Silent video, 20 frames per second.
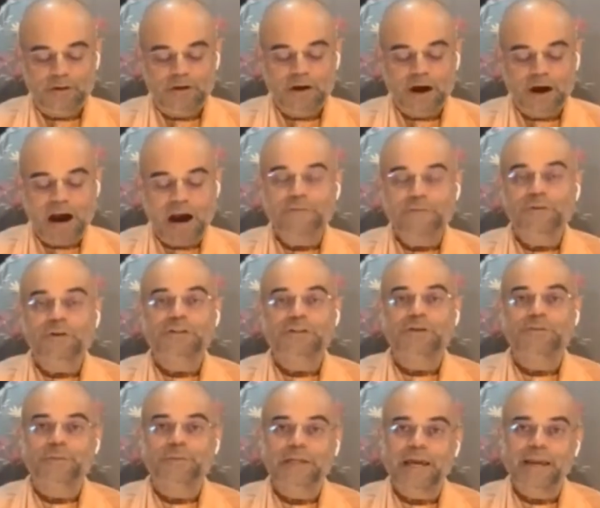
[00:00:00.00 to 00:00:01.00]
After
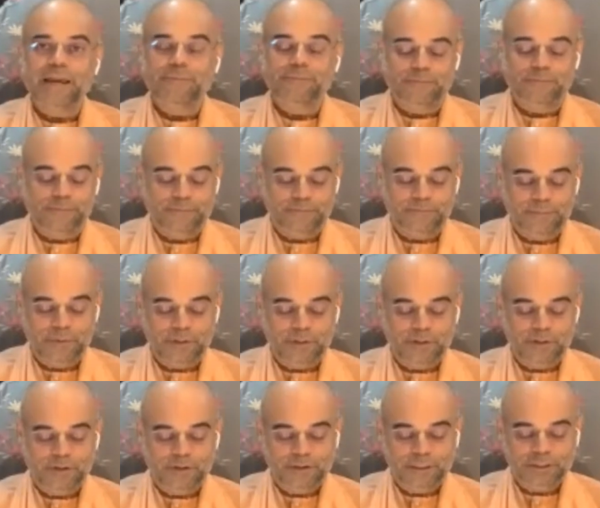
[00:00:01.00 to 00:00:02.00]
some time,
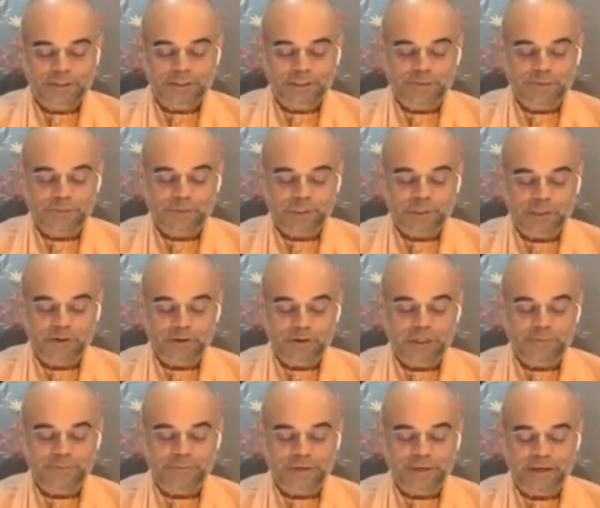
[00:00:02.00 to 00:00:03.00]
the ship slowly
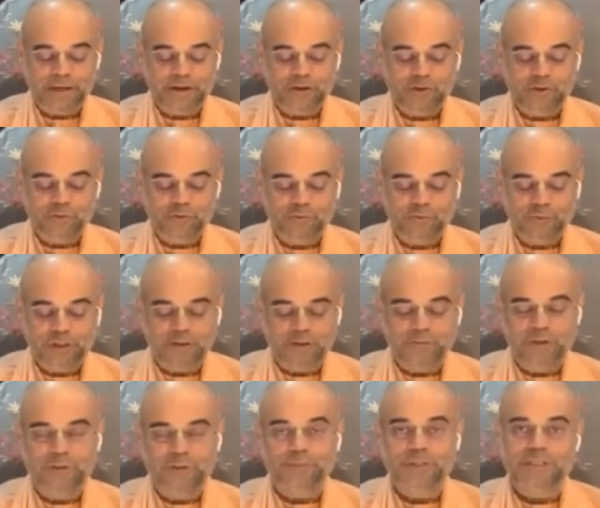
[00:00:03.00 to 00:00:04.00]
began to fill
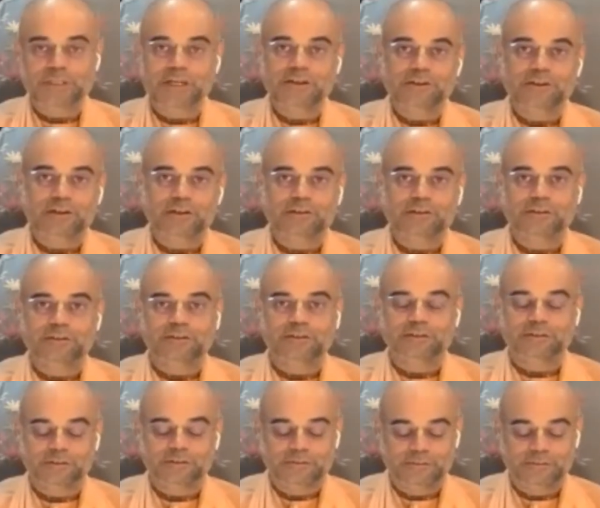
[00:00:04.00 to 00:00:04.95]
with passengers.